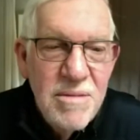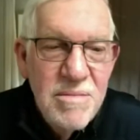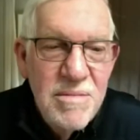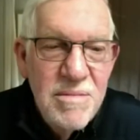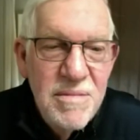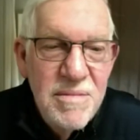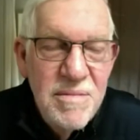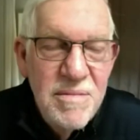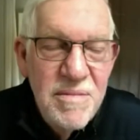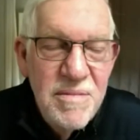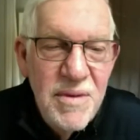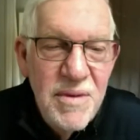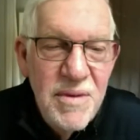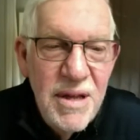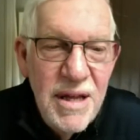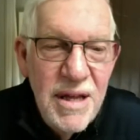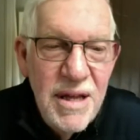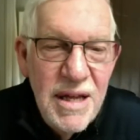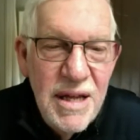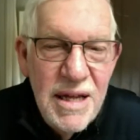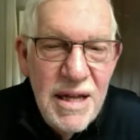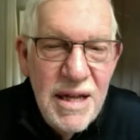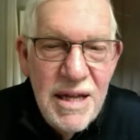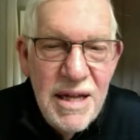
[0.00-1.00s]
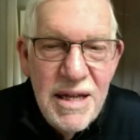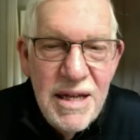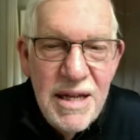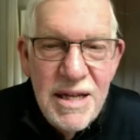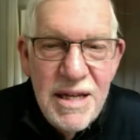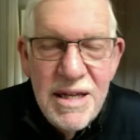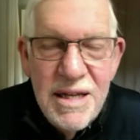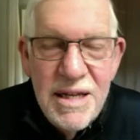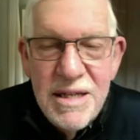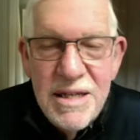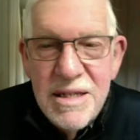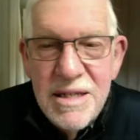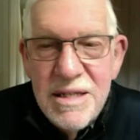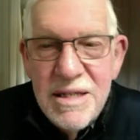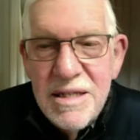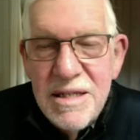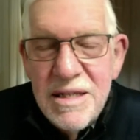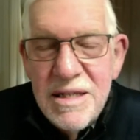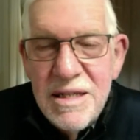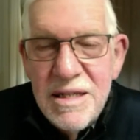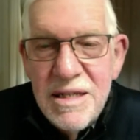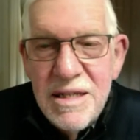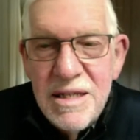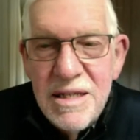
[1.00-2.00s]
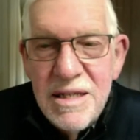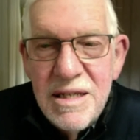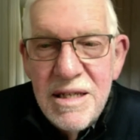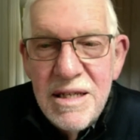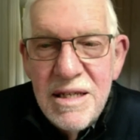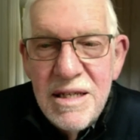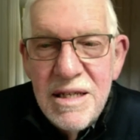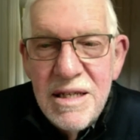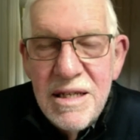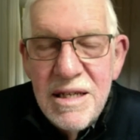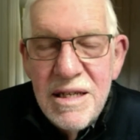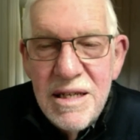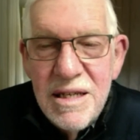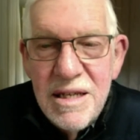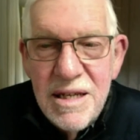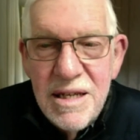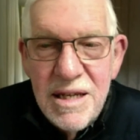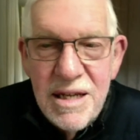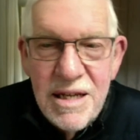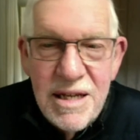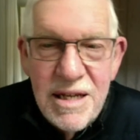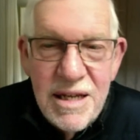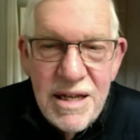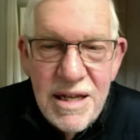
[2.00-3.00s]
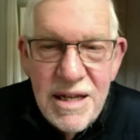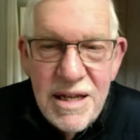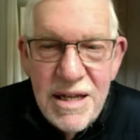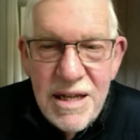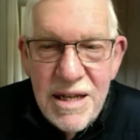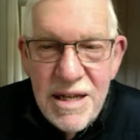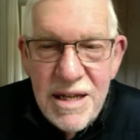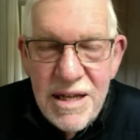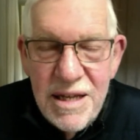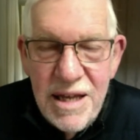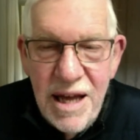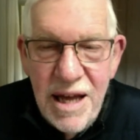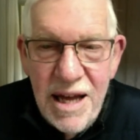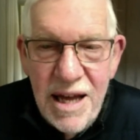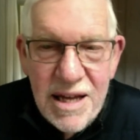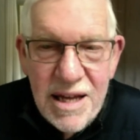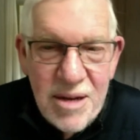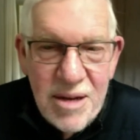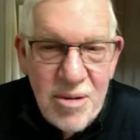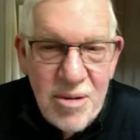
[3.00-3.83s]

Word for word: it was, um, there weren't, it, the systems yeah,